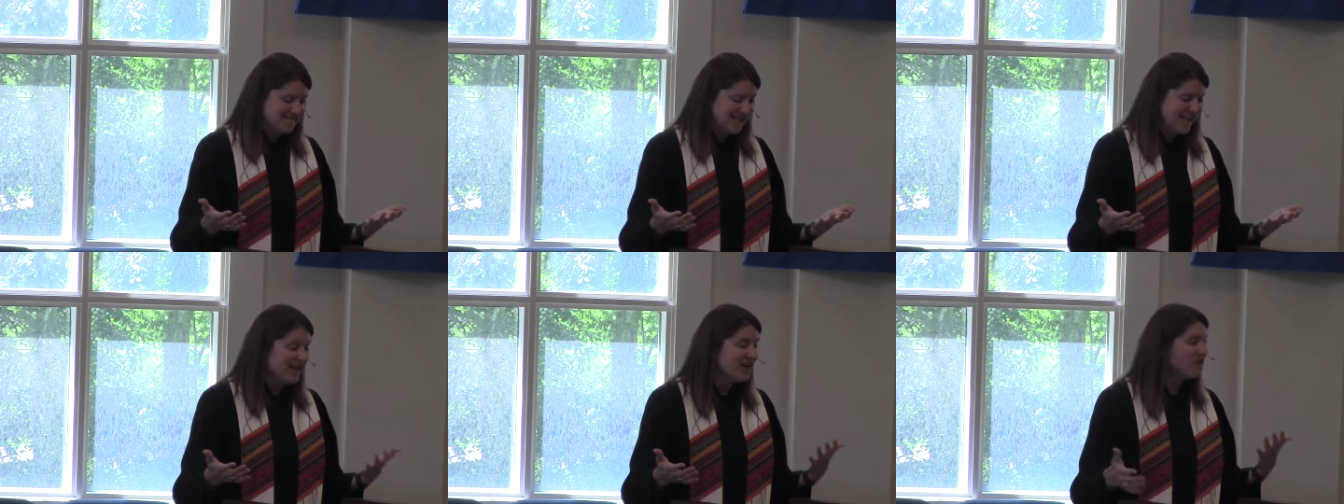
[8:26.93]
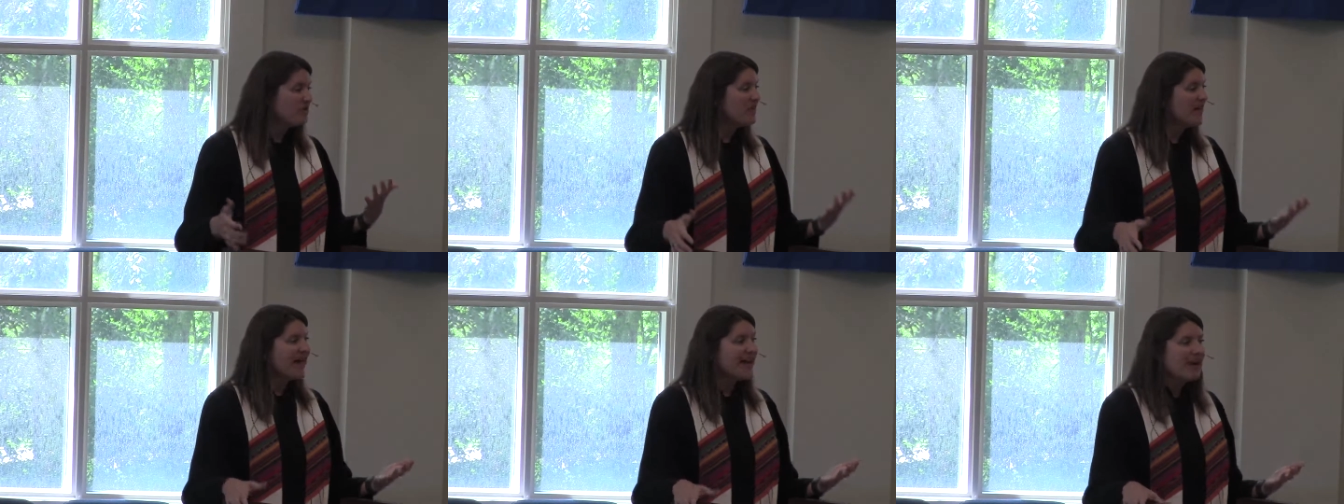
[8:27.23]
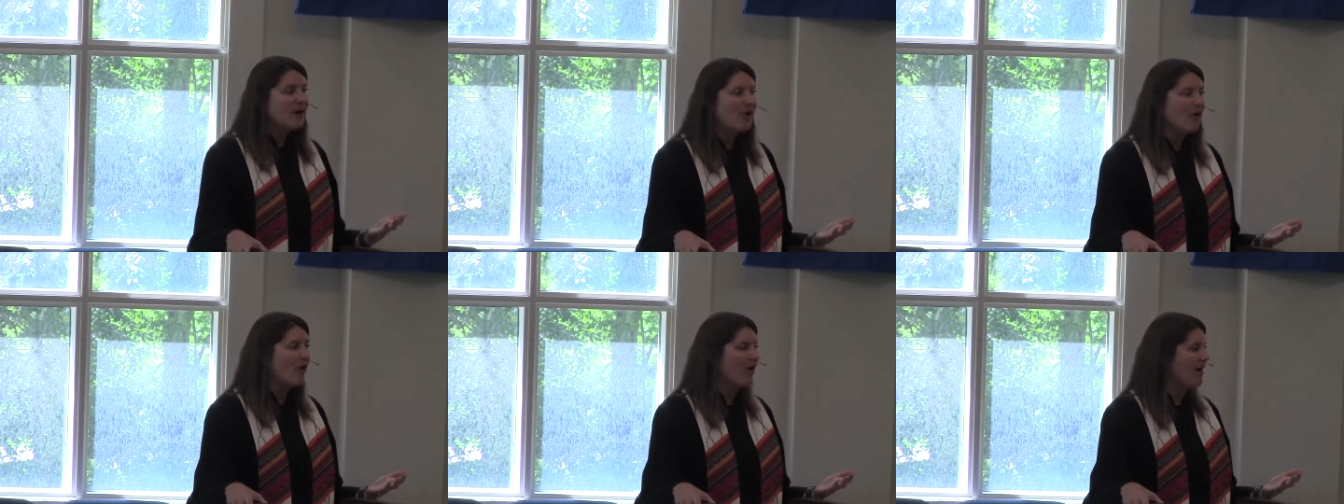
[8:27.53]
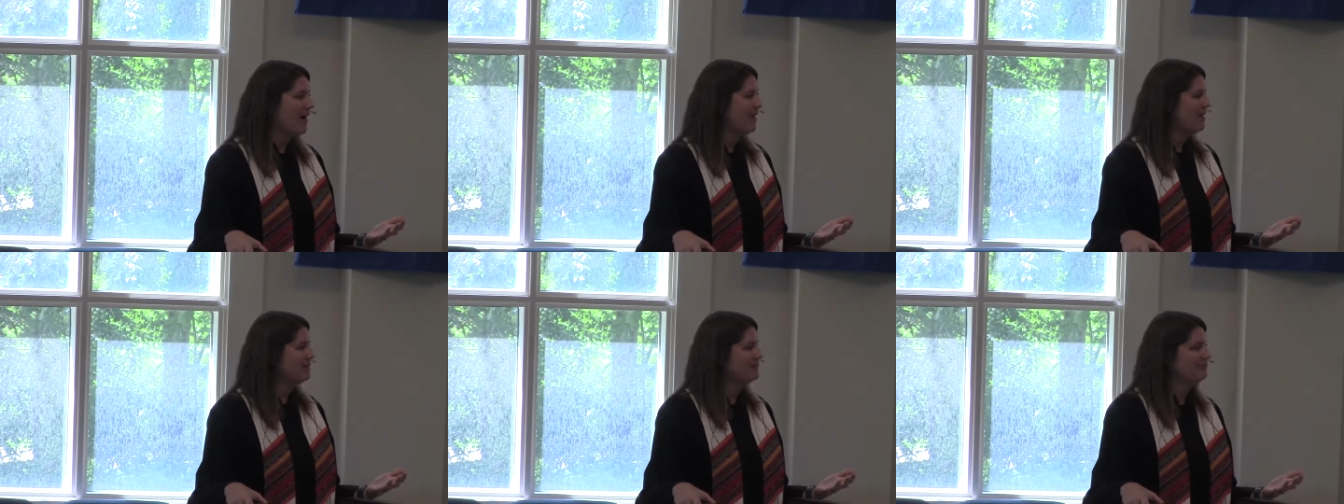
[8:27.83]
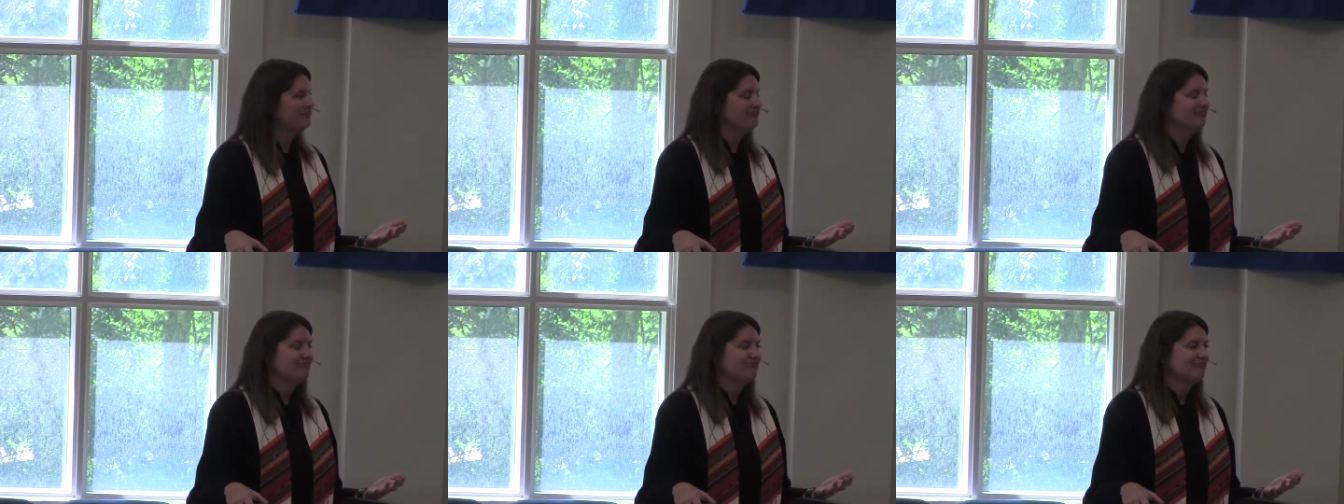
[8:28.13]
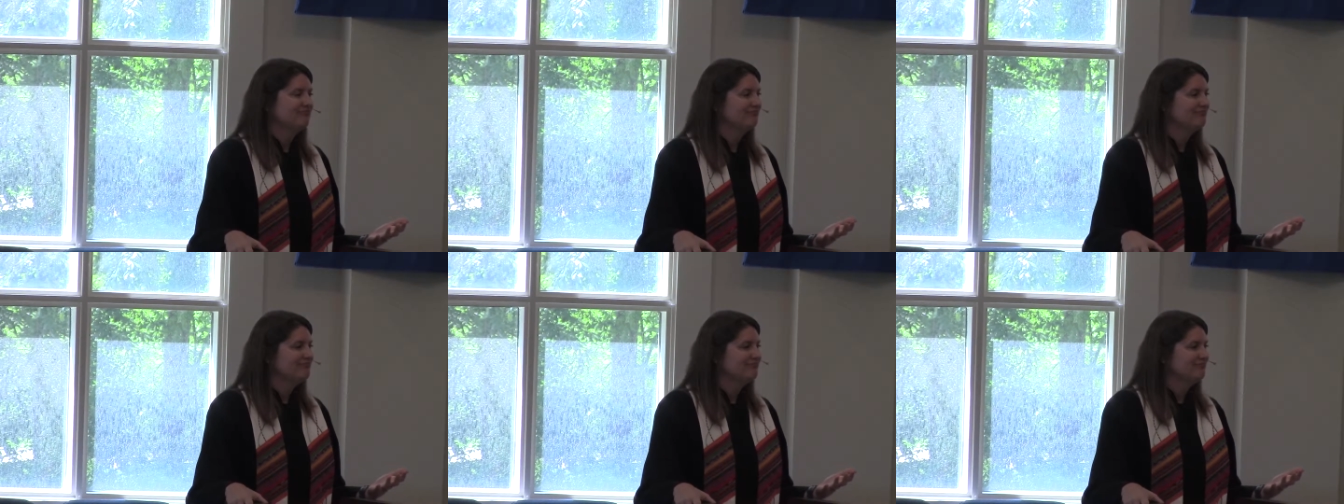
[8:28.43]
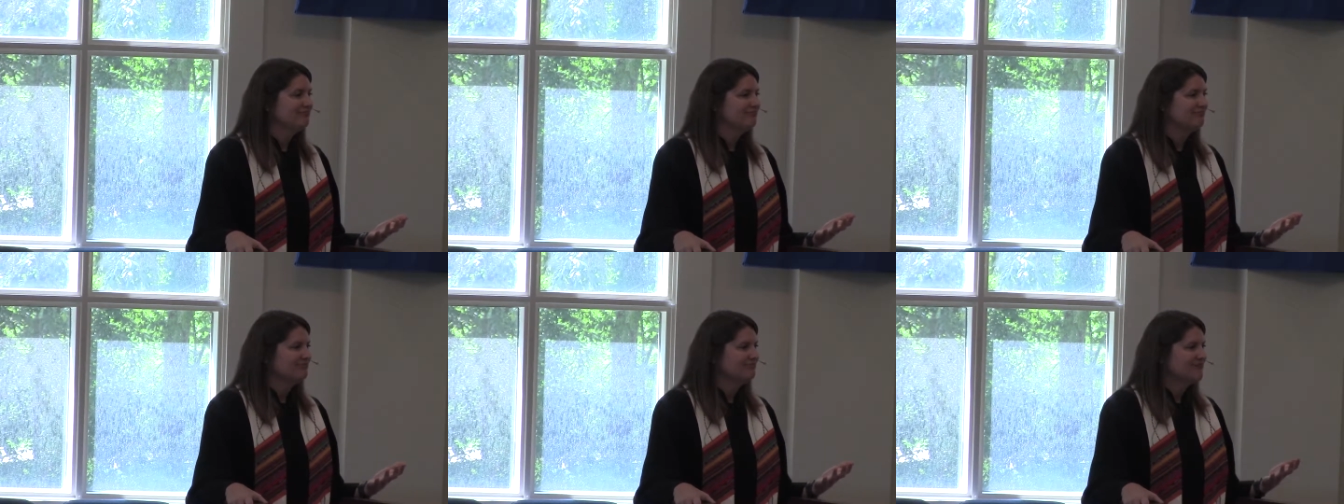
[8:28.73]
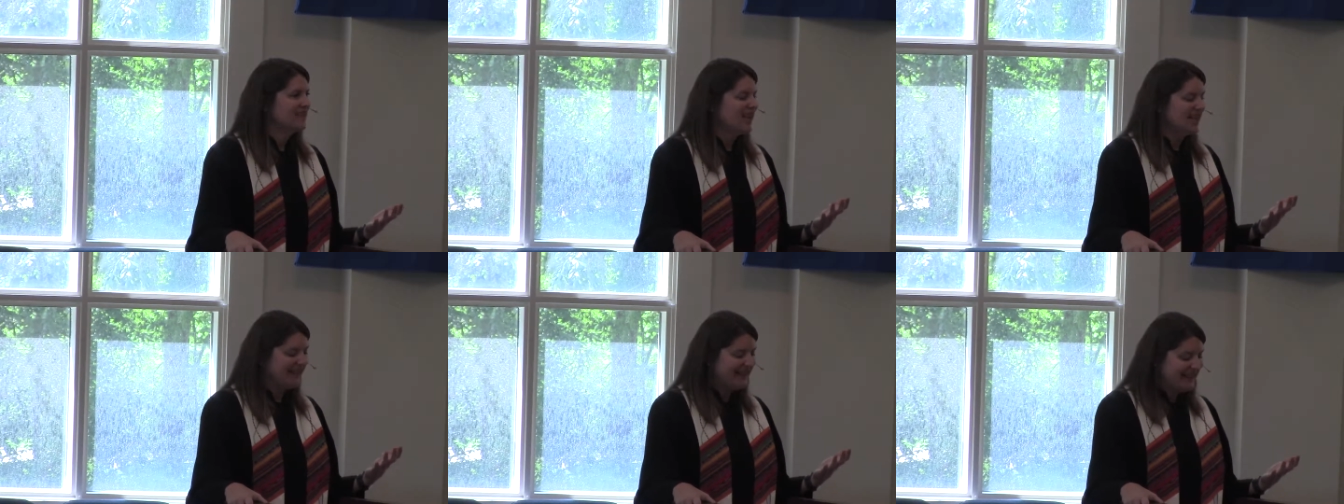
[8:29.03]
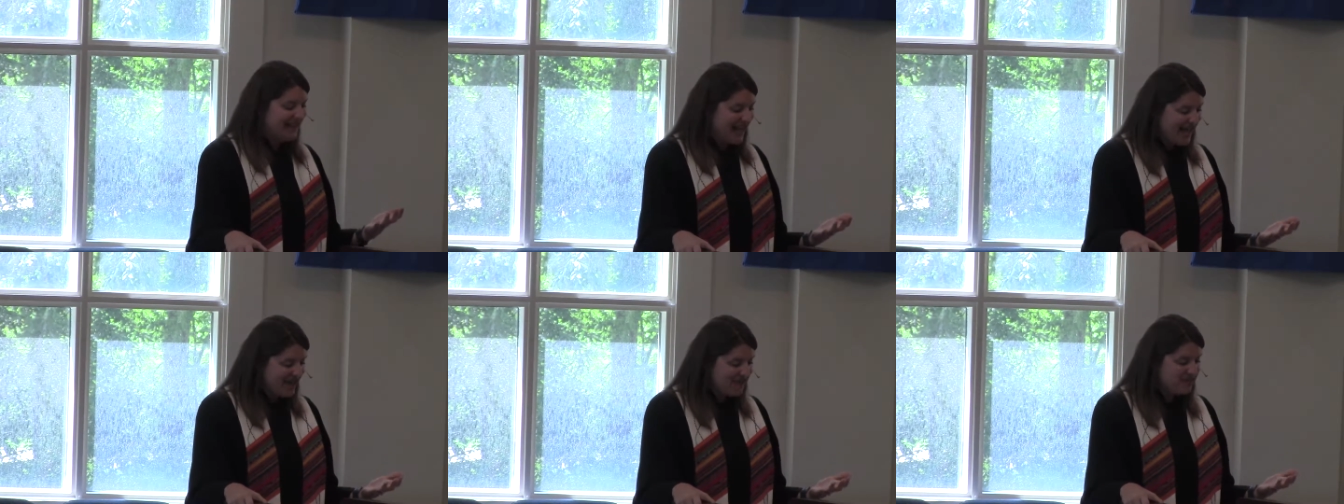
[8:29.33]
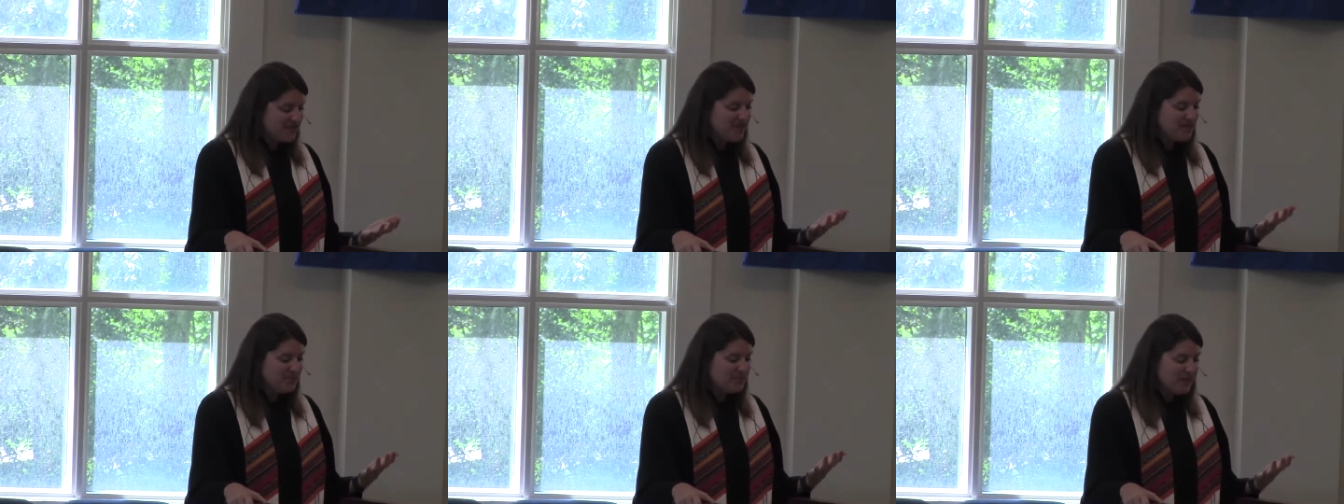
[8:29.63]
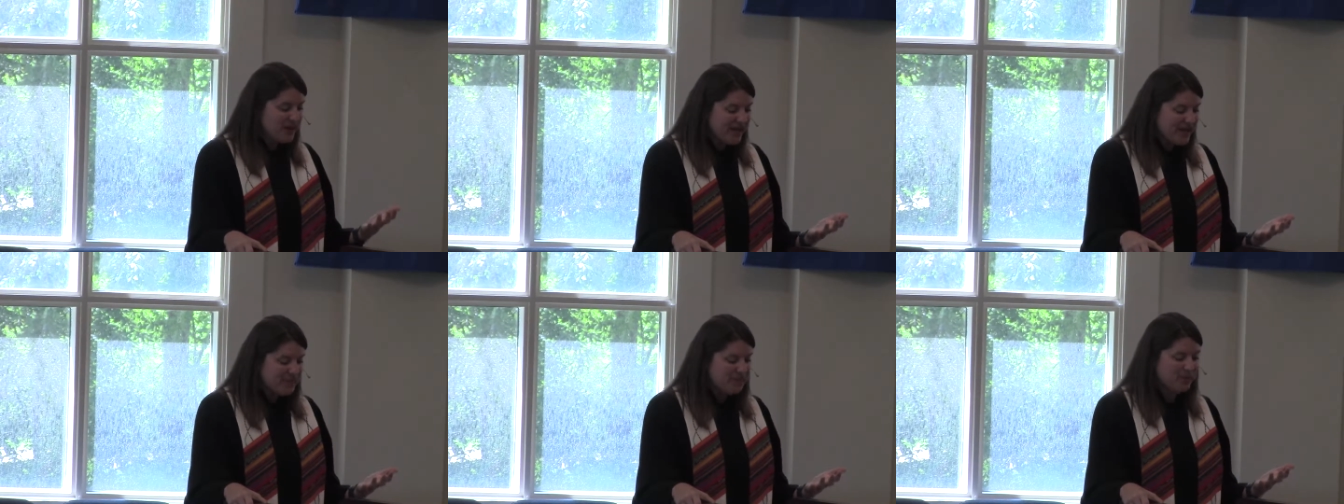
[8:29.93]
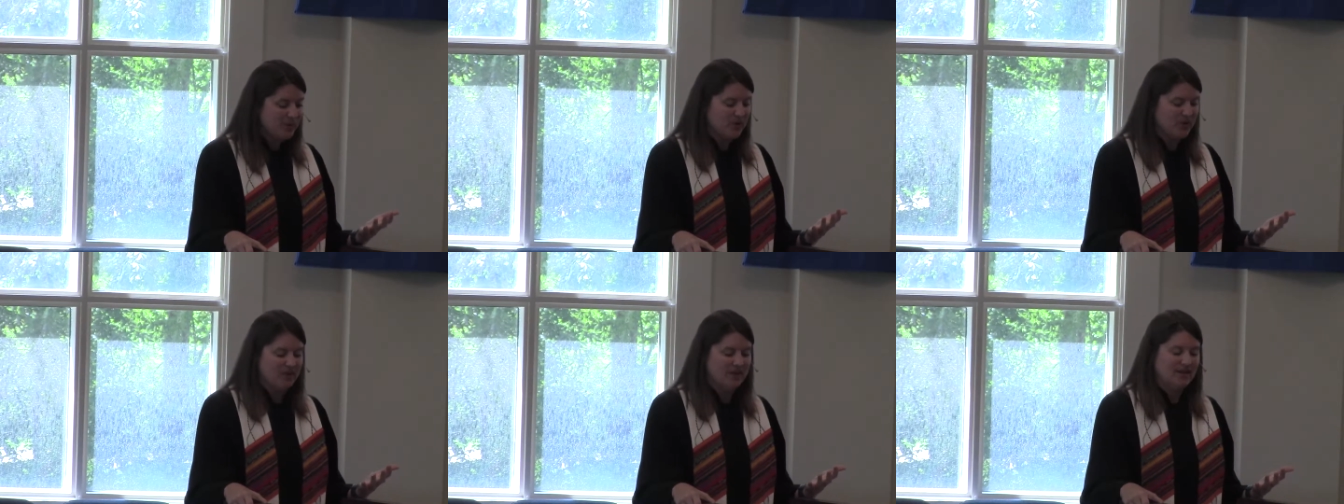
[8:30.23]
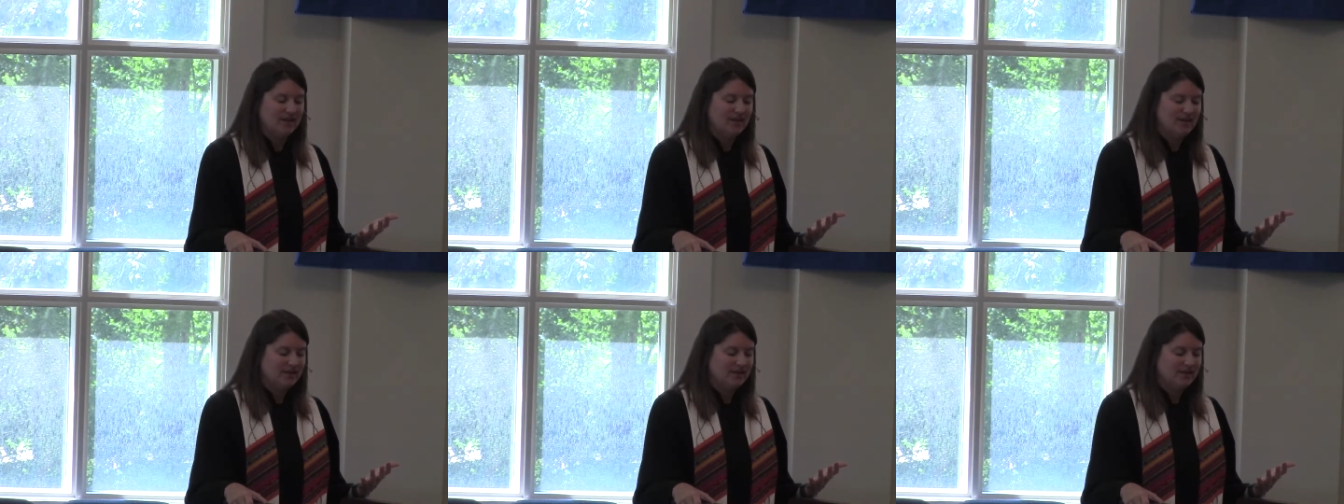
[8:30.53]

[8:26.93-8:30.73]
Here they are. Eleven people.